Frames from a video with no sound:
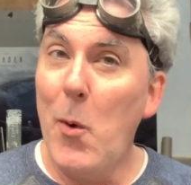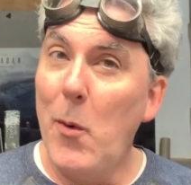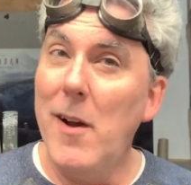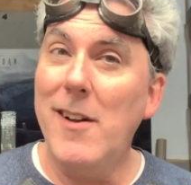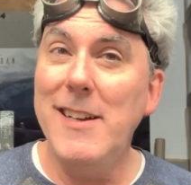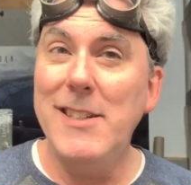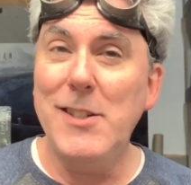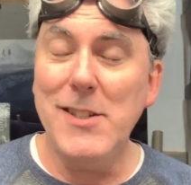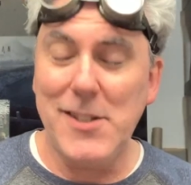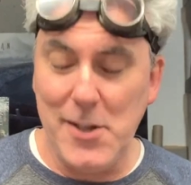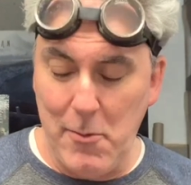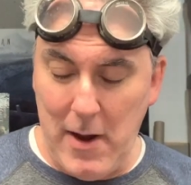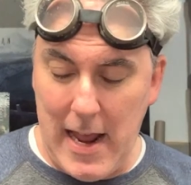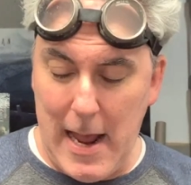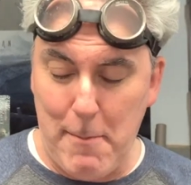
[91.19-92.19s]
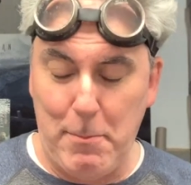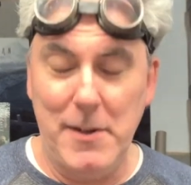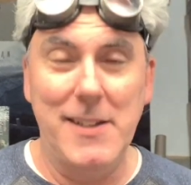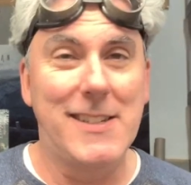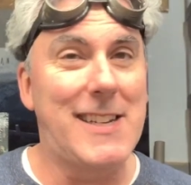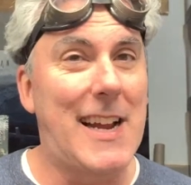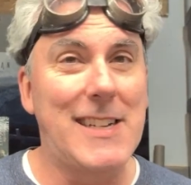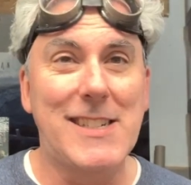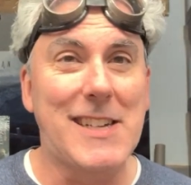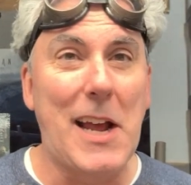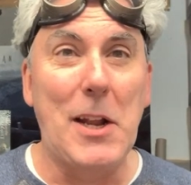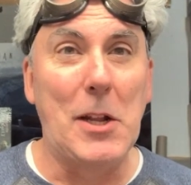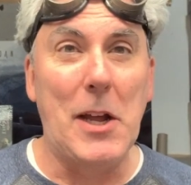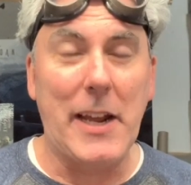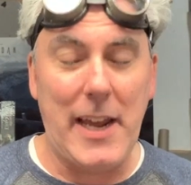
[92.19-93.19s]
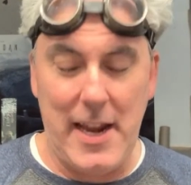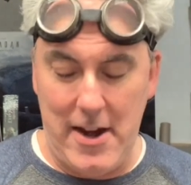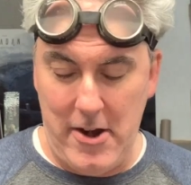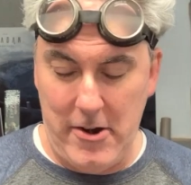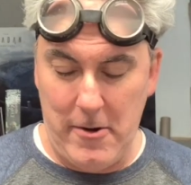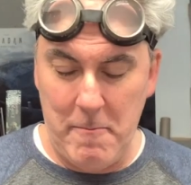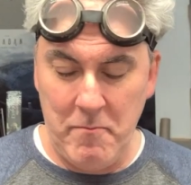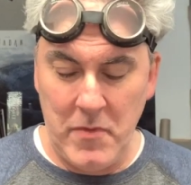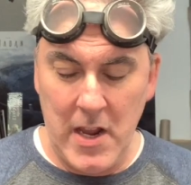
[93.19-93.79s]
Well, it just so happens, I just got lucky here.